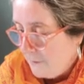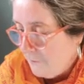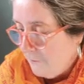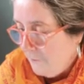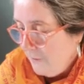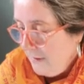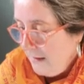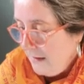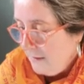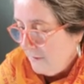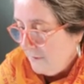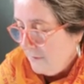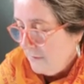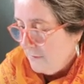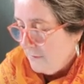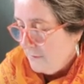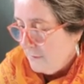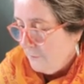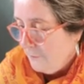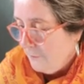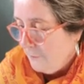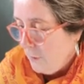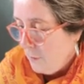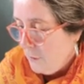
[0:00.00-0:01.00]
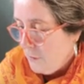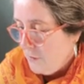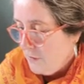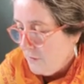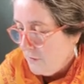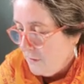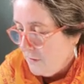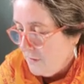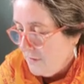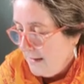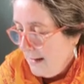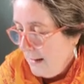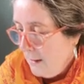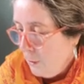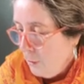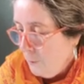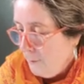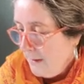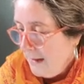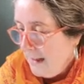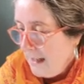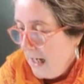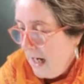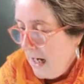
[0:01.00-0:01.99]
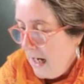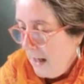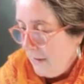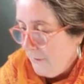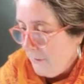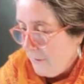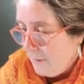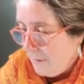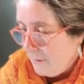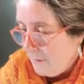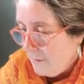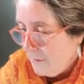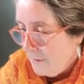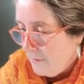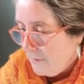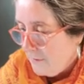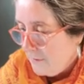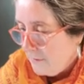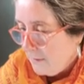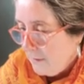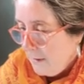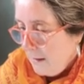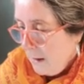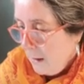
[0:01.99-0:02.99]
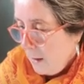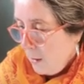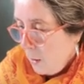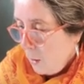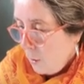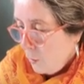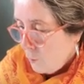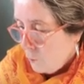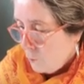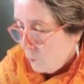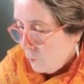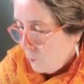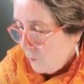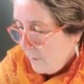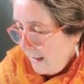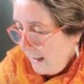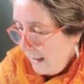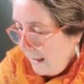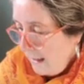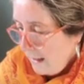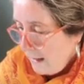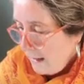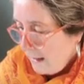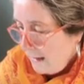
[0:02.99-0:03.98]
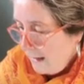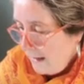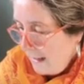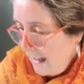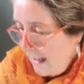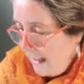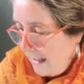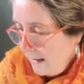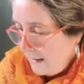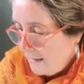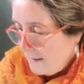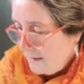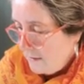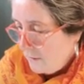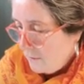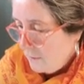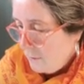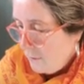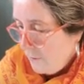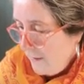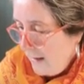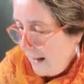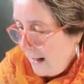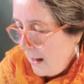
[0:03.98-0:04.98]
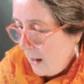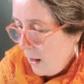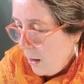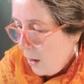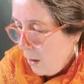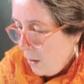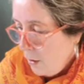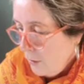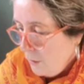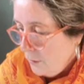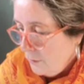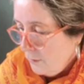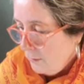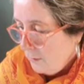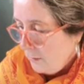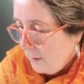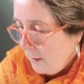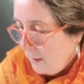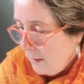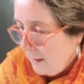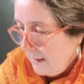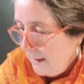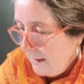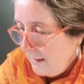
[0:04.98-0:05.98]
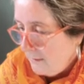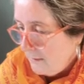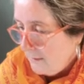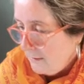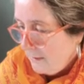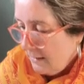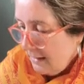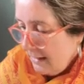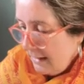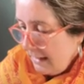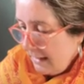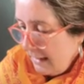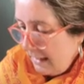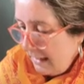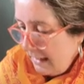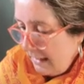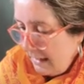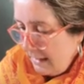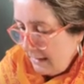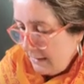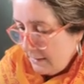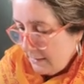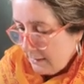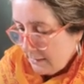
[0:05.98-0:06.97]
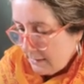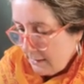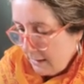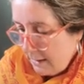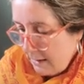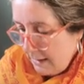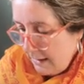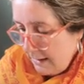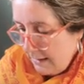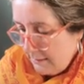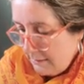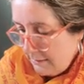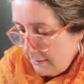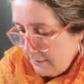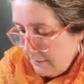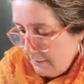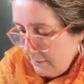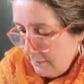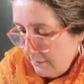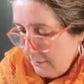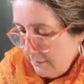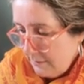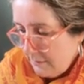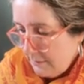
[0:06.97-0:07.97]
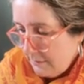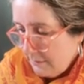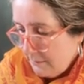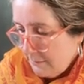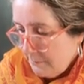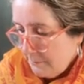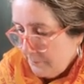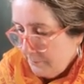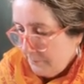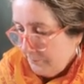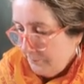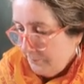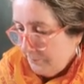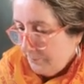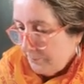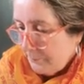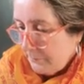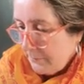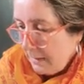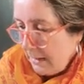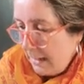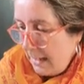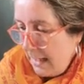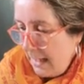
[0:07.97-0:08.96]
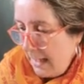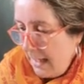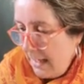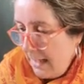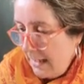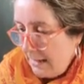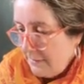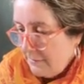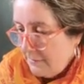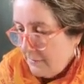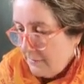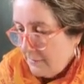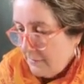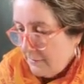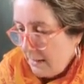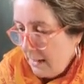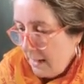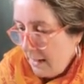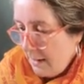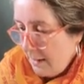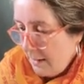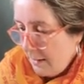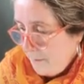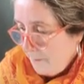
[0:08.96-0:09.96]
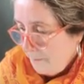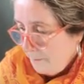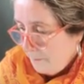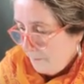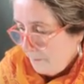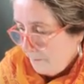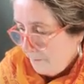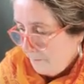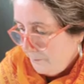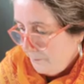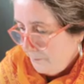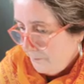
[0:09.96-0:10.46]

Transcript: Vix is devoted to helping others reconnect to their own light, inner guidance, and own